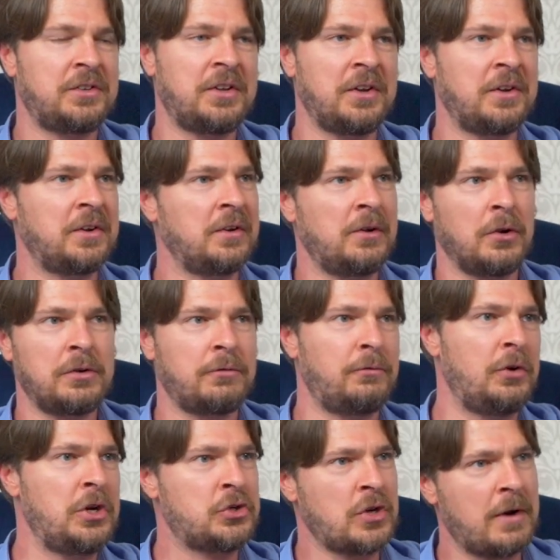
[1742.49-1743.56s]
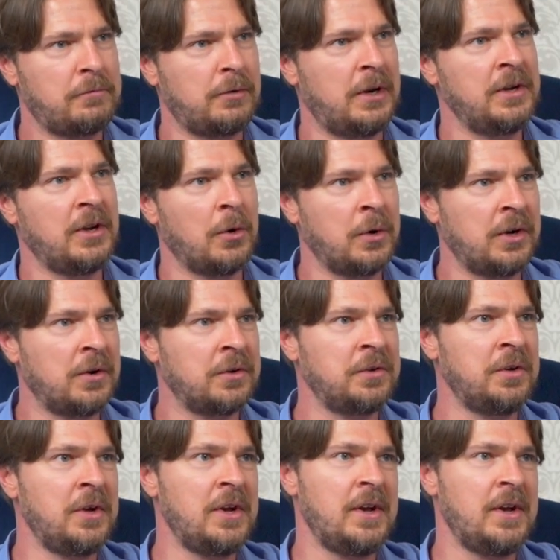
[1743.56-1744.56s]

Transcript: a lot of reshuffling going on.